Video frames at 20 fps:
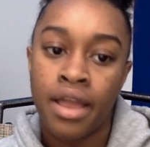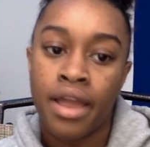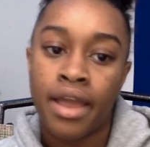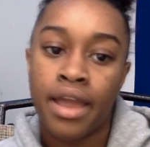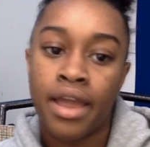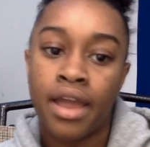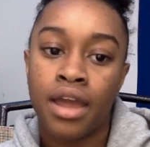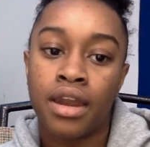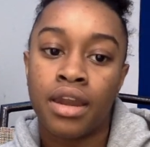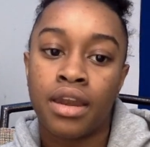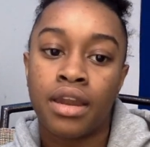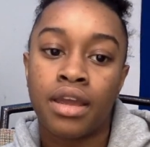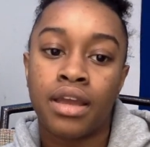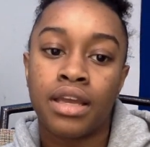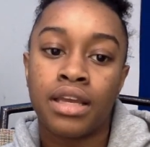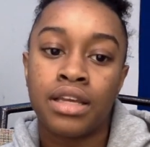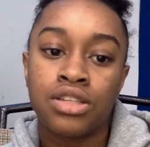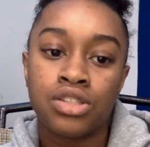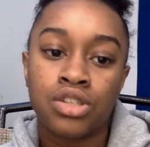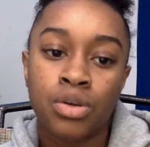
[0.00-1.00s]
An
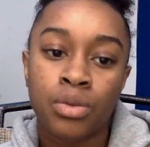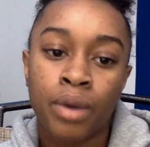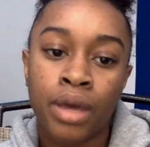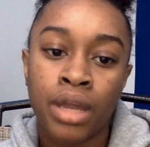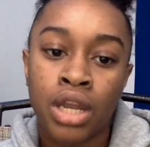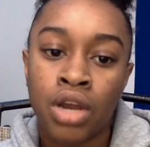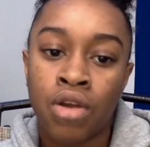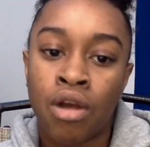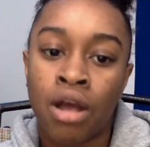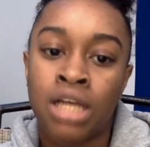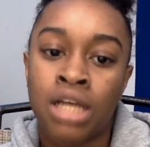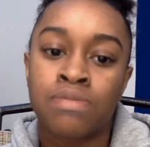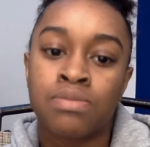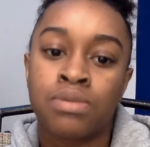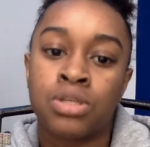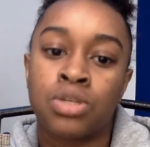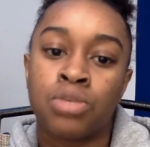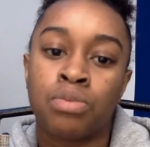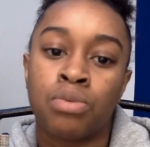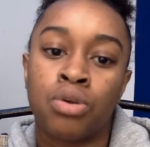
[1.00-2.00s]
easier way to grasp
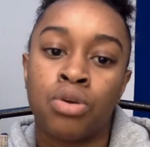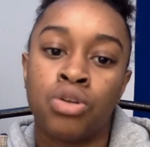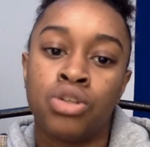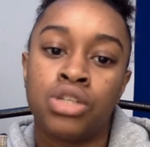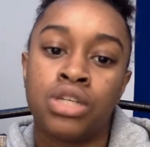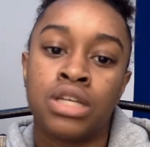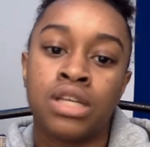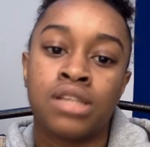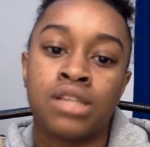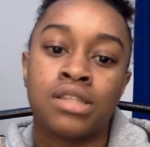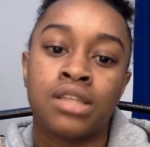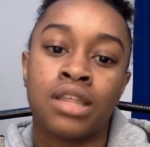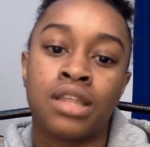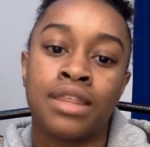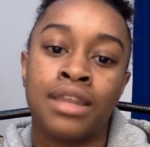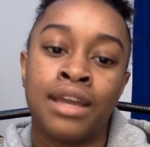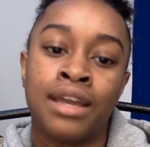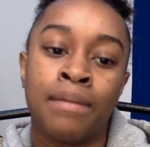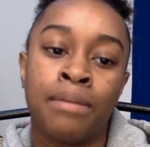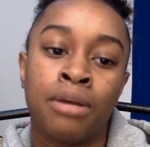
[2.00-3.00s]
this approach is to
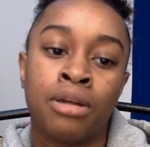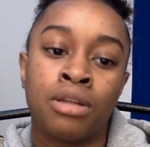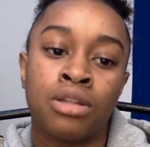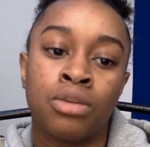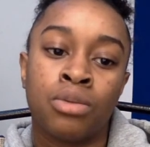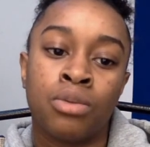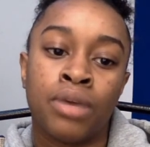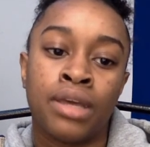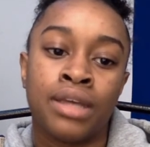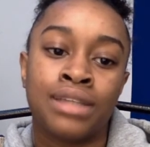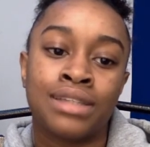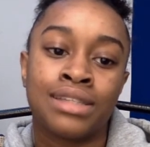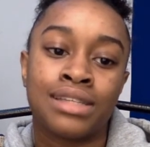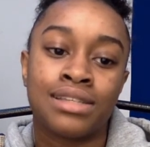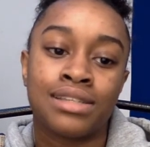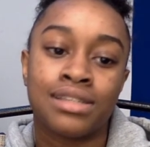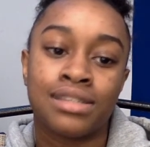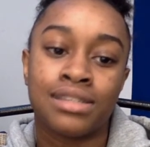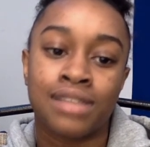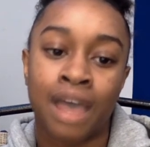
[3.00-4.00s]
think about the ways that
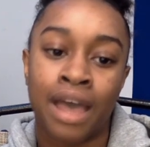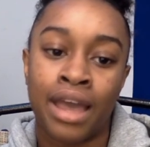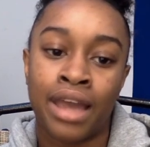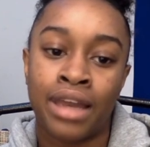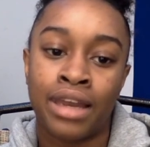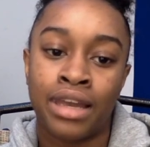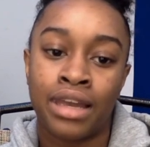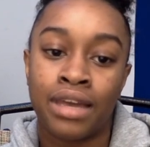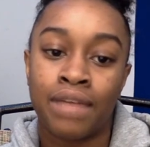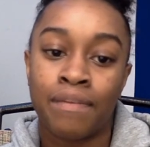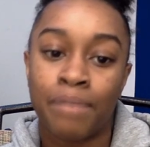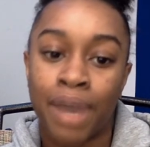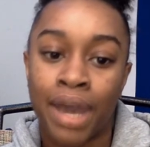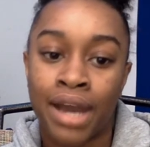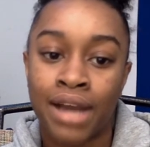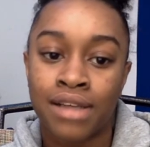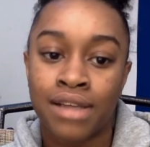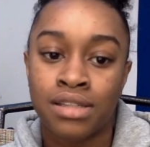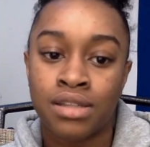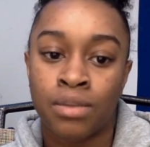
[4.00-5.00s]
society
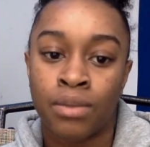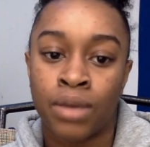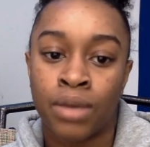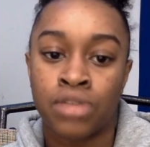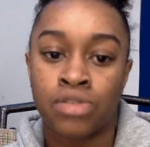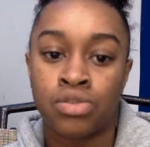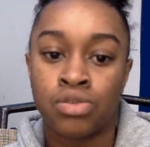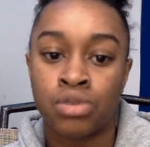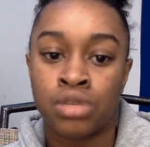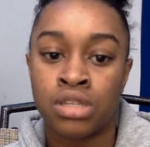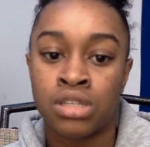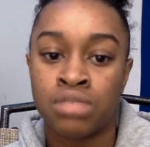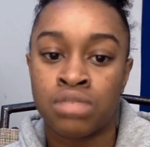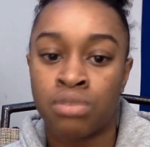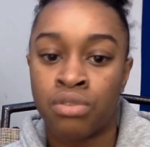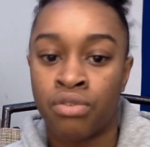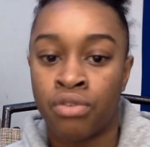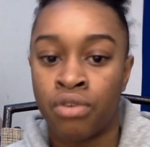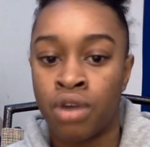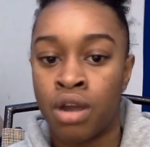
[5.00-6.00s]
impacts the way students
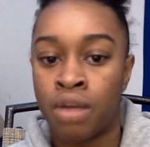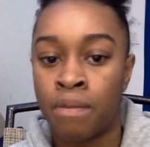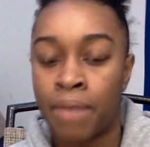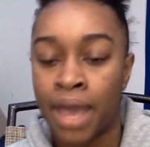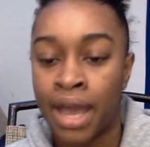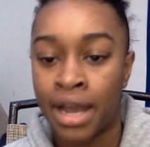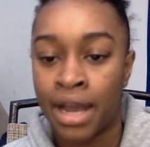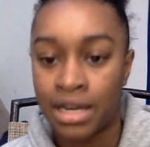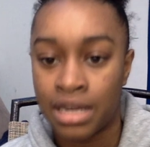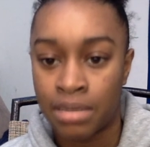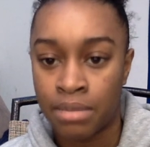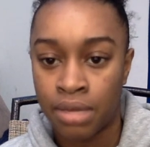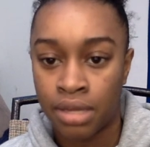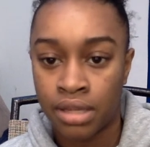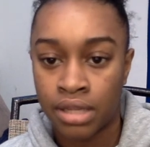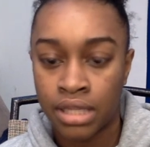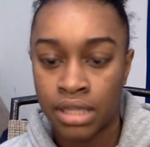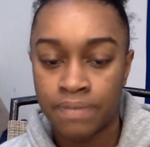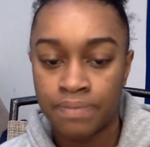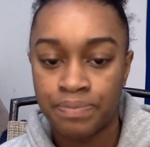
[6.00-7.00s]
perform
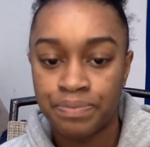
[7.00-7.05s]
academically.